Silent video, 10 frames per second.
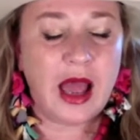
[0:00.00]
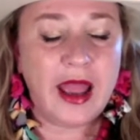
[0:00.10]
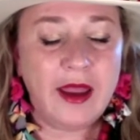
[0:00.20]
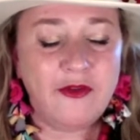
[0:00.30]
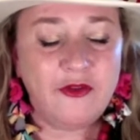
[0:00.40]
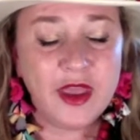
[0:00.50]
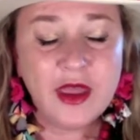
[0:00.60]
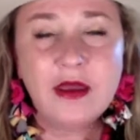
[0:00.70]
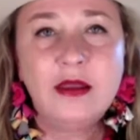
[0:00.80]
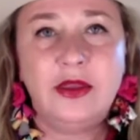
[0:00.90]
I
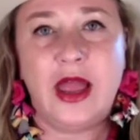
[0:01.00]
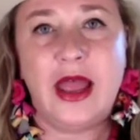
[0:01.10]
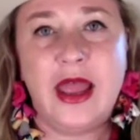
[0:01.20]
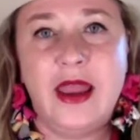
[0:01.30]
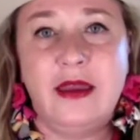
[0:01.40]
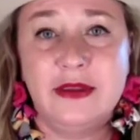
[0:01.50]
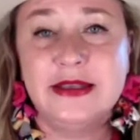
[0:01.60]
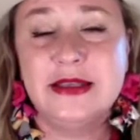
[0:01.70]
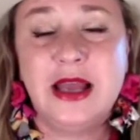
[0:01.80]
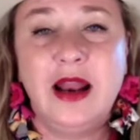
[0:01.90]
feel like, and
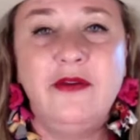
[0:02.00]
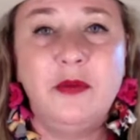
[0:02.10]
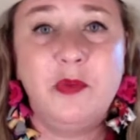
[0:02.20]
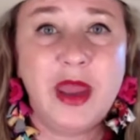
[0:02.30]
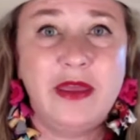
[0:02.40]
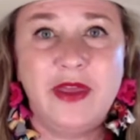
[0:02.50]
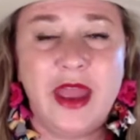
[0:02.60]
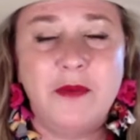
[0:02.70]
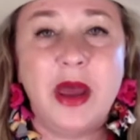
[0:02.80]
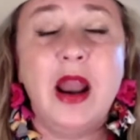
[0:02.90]
this is kind of a big
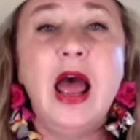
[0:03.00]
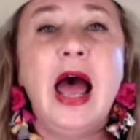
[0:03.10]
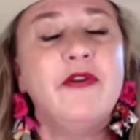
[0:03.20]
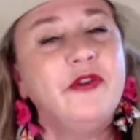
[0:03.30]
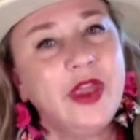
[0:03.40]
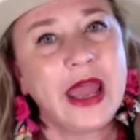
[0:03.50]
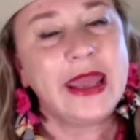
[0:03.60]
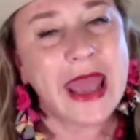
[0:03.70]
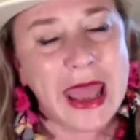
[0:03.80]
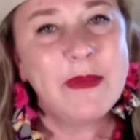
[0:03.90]
thing, but I feel like
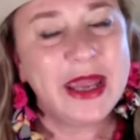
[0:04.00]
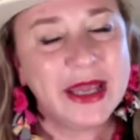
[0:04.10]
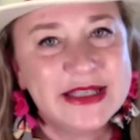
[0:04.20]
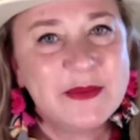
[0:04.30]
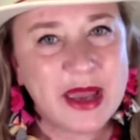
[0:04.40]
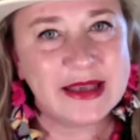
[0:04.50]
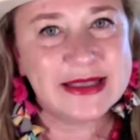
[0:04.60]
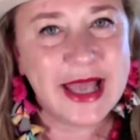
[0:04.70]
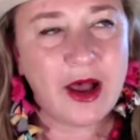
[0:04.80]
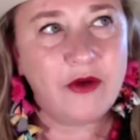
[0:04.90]
I came into
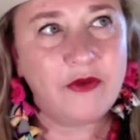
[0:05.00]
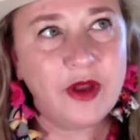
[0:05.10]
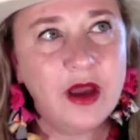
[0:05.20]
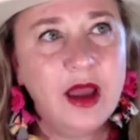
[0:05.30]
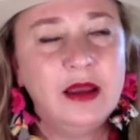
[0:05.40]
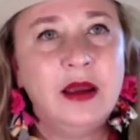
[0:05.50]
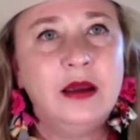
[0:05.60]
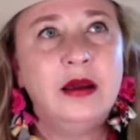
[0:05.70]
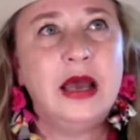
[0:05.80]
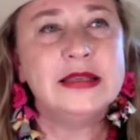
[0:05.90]
myself
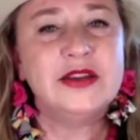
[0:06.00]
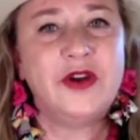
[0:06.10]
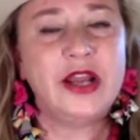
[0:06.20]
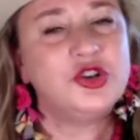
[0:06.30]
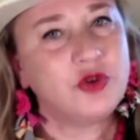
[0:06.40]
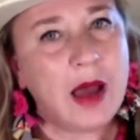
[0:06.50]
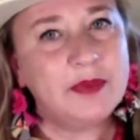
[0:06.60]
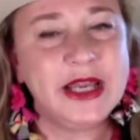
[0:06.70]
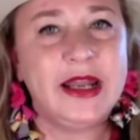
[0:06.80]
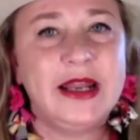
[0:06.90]
as if I
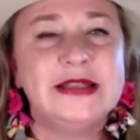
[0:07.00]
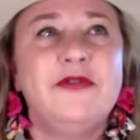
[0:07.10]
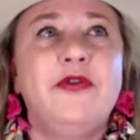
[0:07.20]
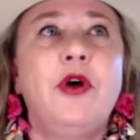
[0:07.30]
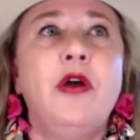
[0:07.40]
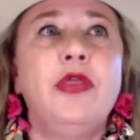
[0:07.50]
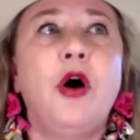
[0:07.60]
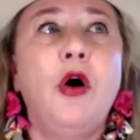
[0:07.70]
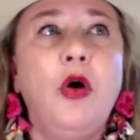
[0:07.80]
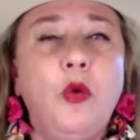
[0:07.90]
dropped in, as if
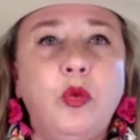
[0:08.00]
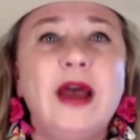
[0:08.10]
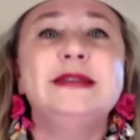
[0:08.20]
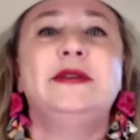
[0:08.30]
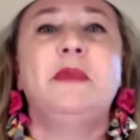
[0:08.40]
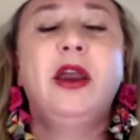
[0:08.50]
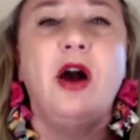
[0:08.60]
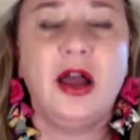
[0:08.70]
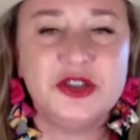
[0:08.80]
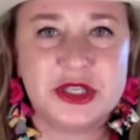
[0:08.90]
the whole rest of my
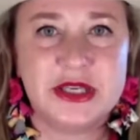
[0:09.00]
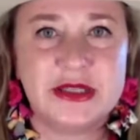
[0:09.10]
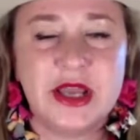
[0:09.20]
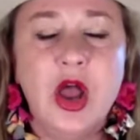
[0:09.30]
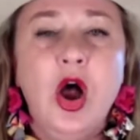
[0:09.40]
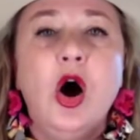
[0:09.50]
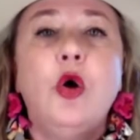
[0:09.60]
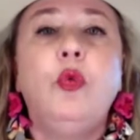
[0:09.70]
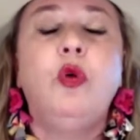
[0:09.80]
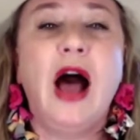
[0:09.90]
consciousness
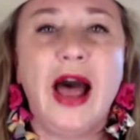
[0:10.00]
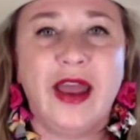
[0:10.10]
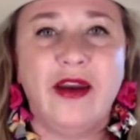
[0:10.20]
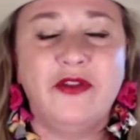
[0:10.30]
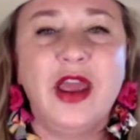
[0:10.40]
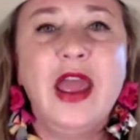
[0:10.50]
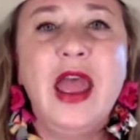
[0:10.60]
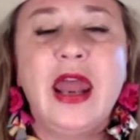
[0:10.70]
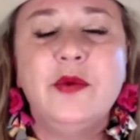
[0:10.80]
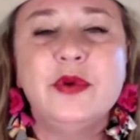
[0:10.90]
arrived.
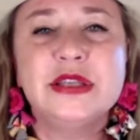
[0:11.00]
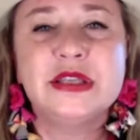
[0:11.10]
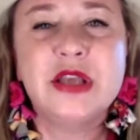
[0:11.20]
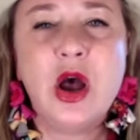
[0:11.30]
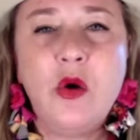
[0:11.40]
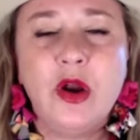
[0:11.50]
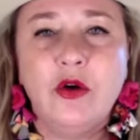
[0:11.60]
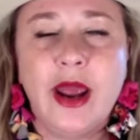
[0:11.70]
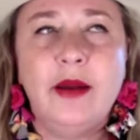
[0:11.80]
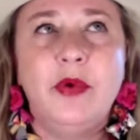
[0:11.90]
And it was so
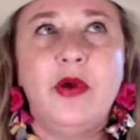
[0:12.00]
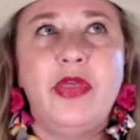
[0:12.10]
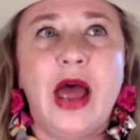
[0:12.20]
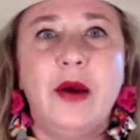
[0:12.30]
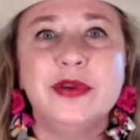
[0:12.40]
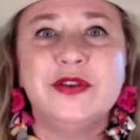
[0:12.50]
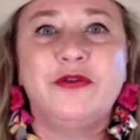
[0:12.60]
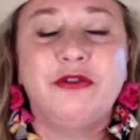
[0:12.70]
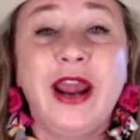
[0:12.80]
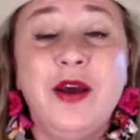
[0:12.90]
incredible that I was
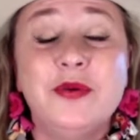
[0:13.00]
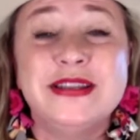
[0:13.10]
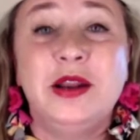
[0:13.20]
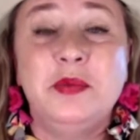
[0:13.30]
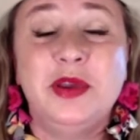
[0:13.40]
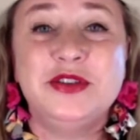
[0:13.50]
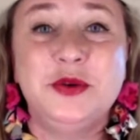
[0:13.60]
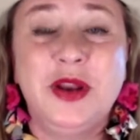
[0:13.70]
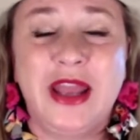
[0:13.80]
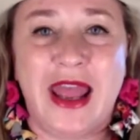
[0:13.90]
afraid I wasn't going to be able to
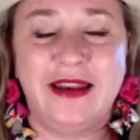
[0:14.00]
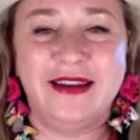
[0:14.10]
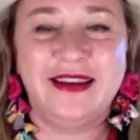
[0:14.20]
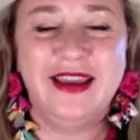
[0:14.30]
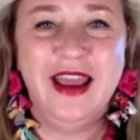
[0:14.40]
do it again.